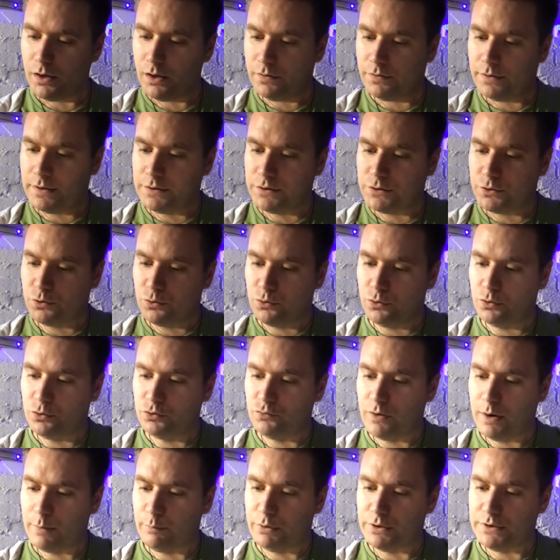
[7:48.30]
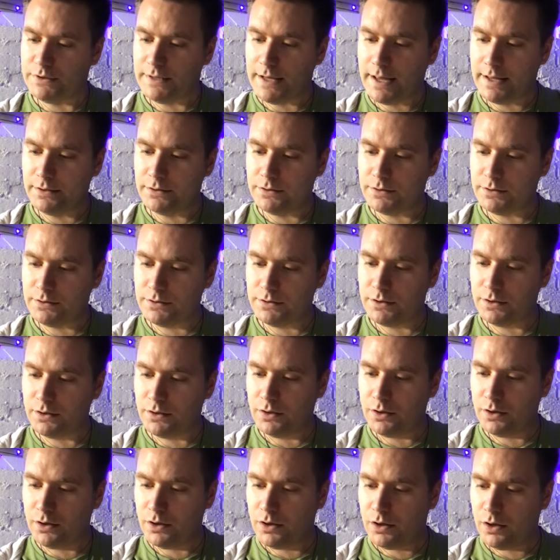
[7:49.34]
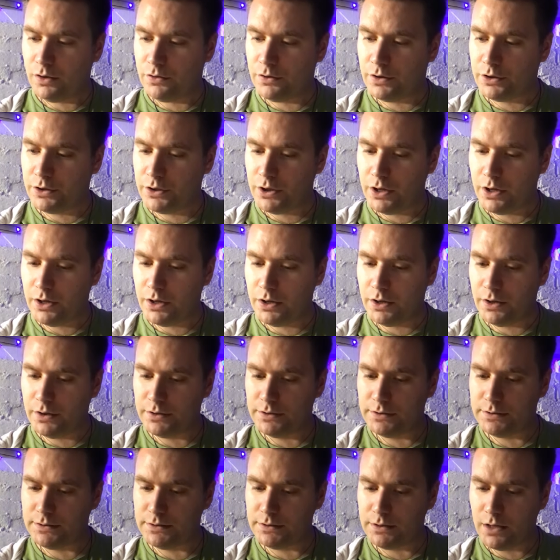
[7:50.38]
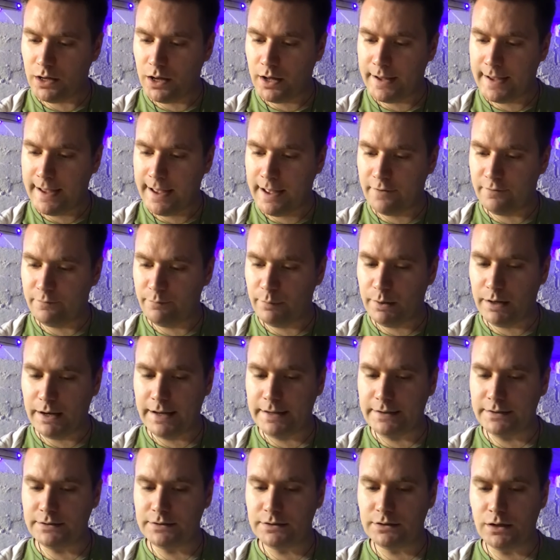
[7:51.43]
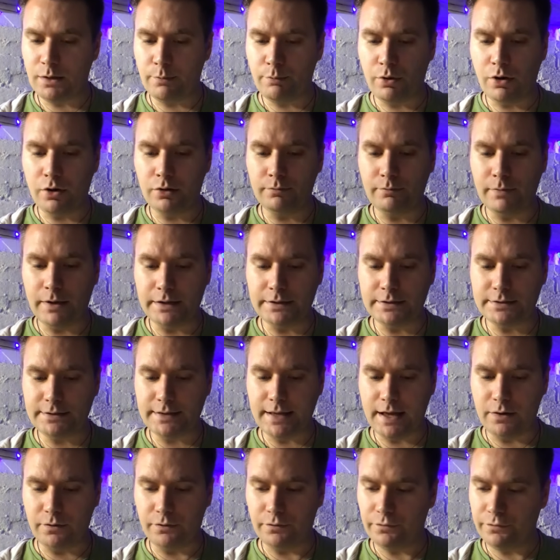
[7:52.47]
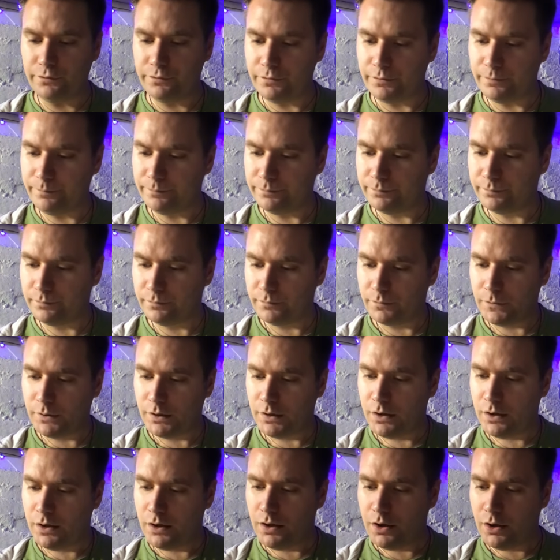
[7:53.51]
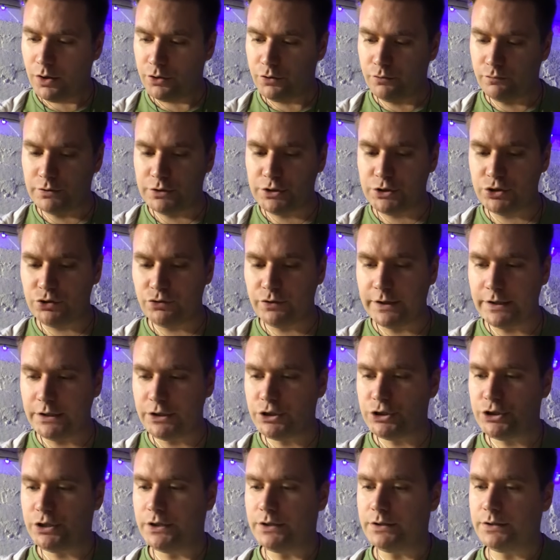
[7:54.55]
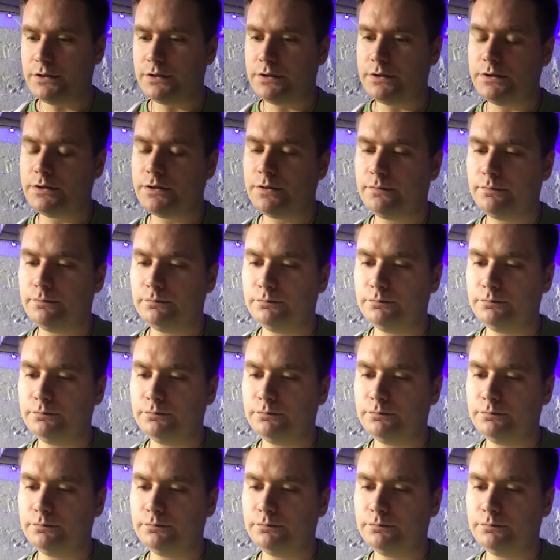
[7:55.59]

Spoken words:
this cord represents the curse I have placed upon myself, the restrictions